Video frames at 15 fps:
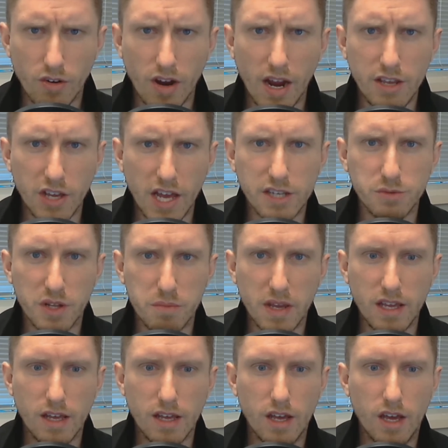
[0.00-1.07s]
All right, you guys with
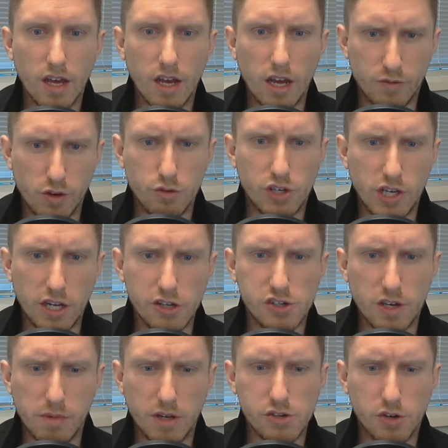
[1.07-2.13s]
me? If you teach,
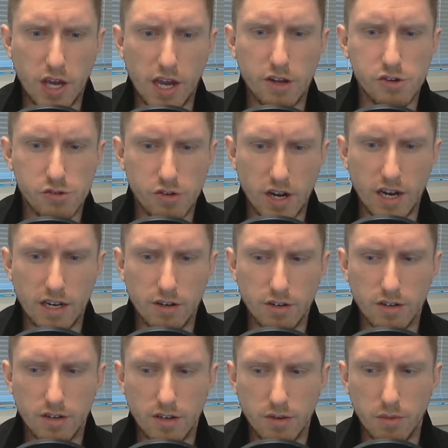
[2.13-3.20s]
that means you can't trade.
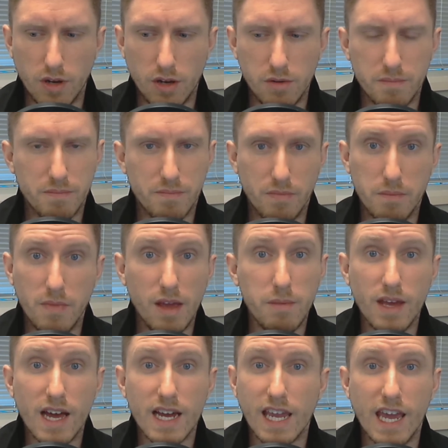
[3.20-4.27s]
Well,
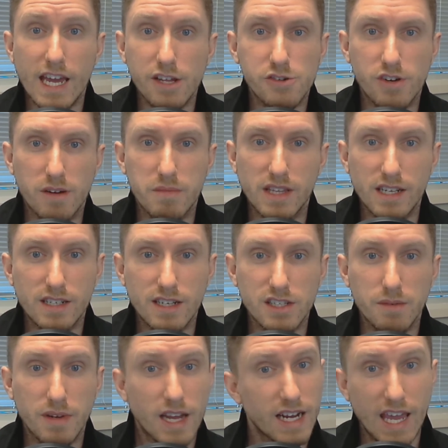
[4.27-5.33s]
maybe I can't trade, but that
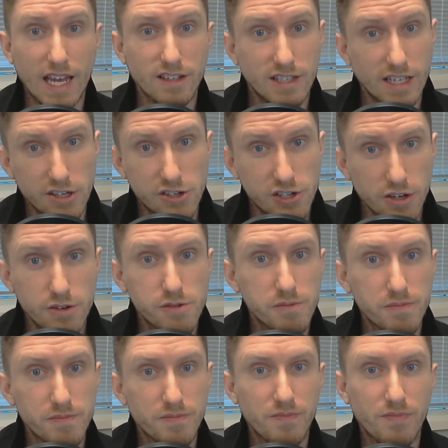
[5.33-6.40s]
doesn't mean I can't teach you,
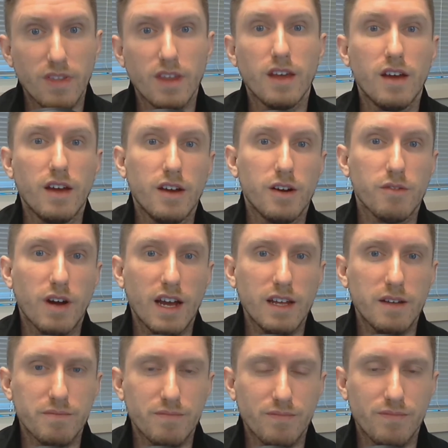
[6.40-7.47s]

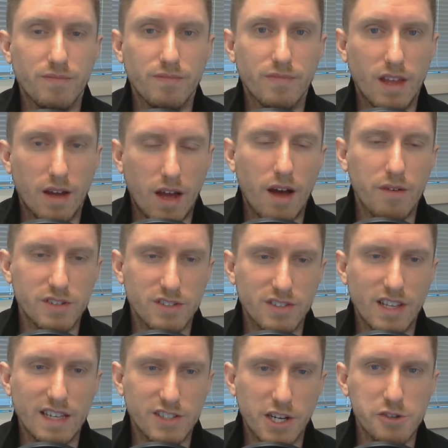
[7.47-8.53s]
right?
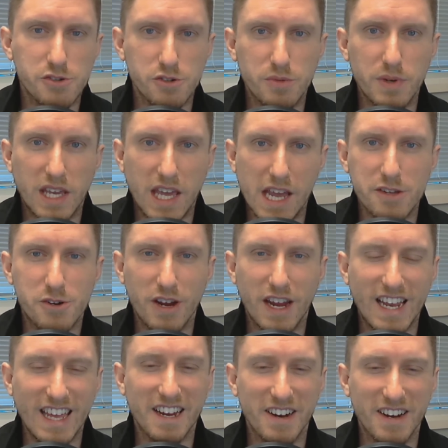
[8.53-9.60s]
Obviously, that's not true. We can't
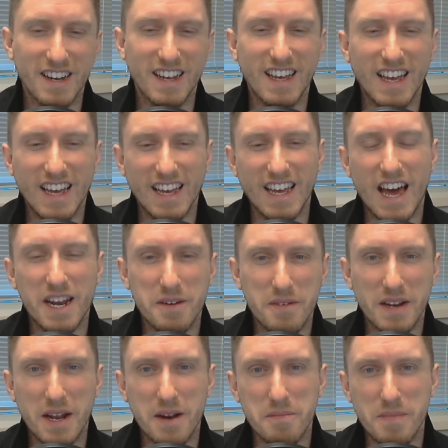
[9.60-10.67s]
trade here. Not
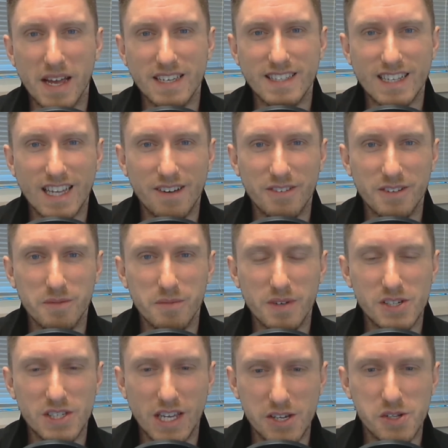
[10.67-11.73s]
even at a basic level
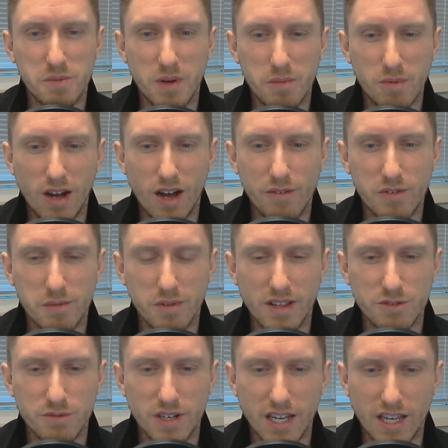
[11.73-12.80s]
to teach you to be profitable.
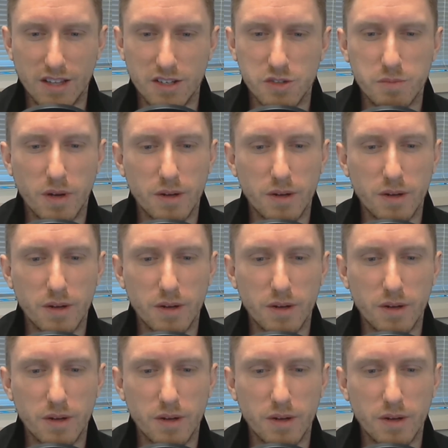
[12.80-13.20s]
That's ridiculous.